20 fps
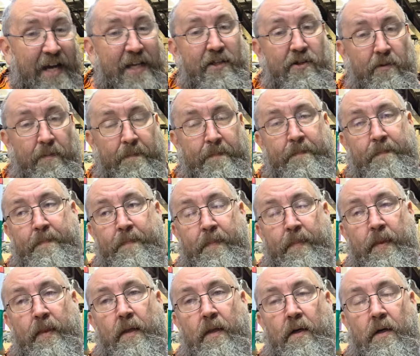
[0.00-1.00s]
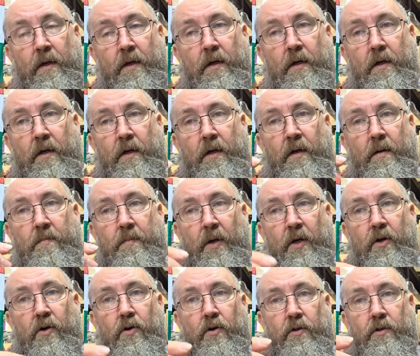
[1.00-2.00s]
item,
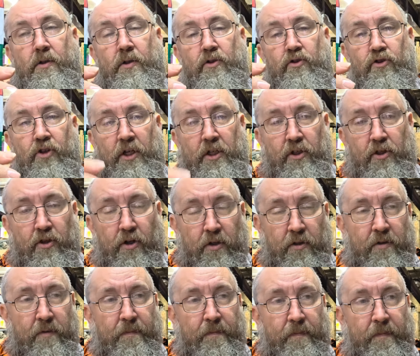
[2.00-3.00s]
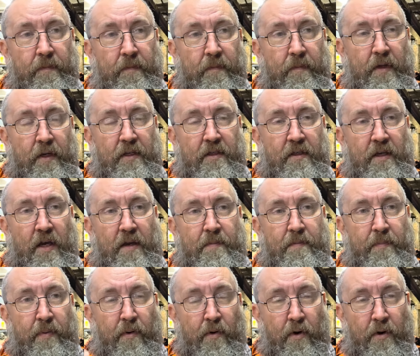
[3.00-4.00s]
because trick shot is a
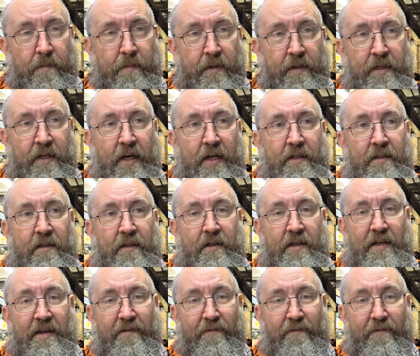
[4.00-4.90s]
permanently